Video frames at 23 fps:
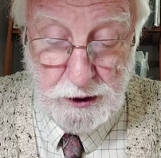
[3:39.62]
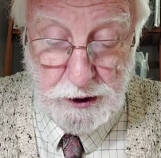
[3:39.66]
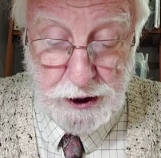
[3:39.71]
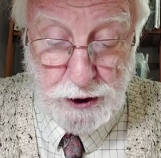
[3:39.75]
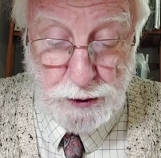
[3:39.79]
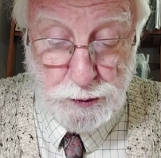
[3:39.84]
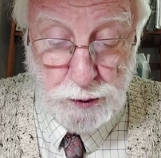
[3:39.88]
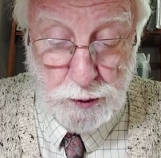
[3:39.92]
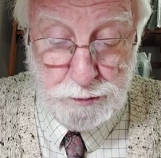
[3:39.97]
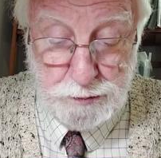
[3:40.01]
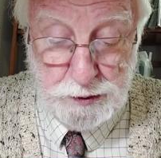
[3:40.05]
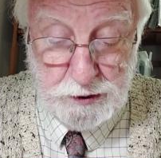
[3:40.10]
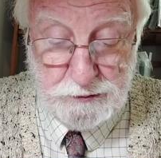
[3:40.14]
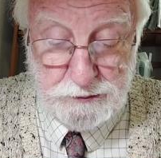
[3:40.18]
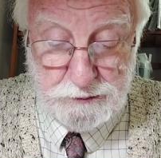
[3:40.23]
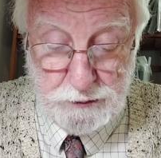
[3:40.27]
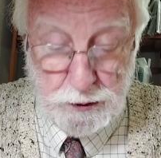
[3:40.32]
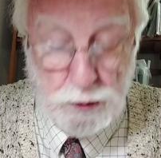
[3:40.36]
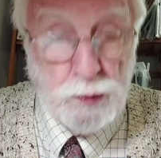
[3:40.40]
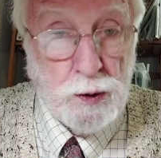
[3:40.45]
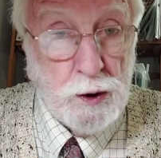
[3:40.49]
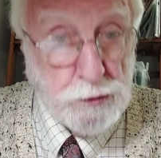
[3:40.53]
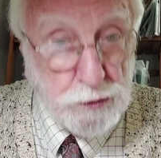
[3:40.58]
It would be,
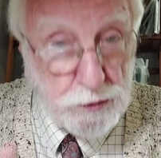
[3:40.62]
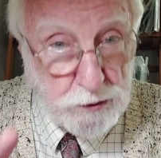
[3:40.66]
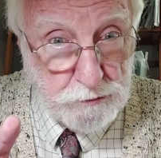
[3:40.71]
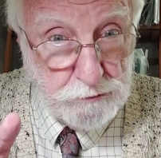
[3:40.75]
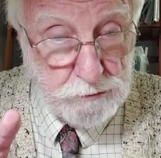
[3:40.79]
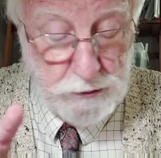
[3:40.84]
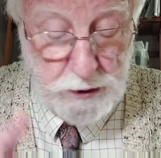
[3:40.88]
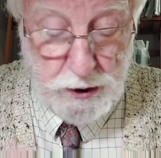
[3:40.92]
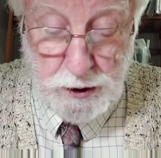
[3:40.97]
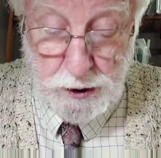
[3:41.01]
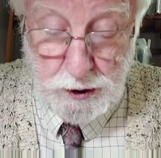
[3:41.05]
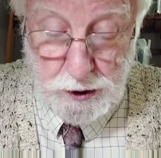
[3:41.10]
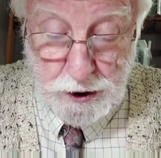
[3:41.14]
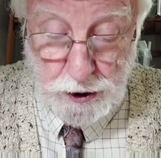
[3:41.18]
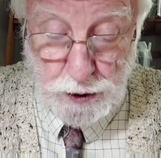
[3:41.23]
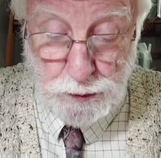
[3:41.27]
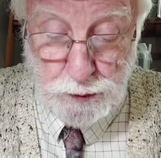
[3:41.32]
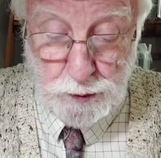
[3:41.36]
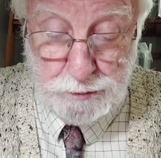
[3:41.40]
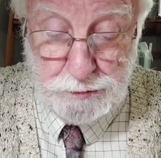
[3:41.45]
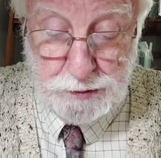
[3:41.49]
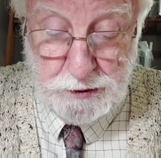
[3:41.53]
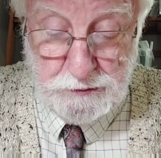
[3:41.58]
quote,
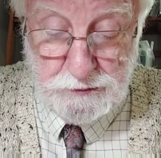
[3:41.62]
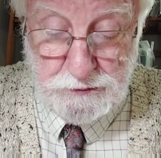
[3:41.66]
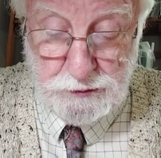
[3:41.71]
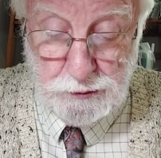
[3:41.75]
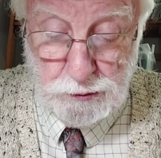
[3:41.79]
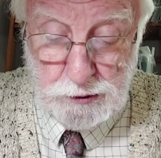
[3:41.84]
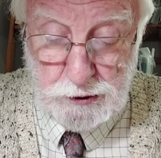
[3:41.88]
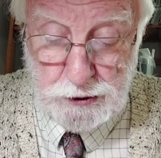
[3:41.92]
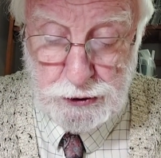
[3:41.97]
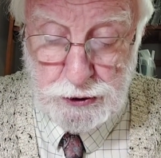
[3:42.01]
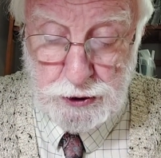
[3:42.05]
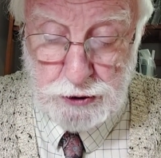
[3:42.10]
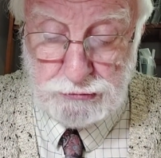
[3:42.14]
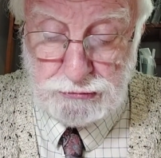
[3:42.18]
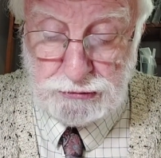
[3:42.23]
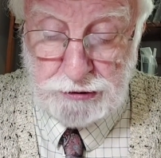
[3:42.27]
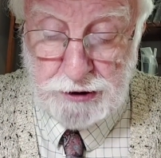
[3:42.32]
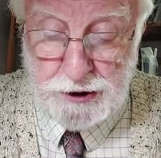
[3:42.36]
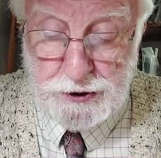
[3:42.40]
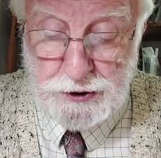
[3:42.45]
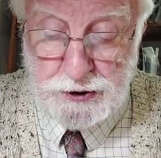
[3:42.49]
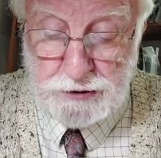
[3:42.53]
"It would be foolish to try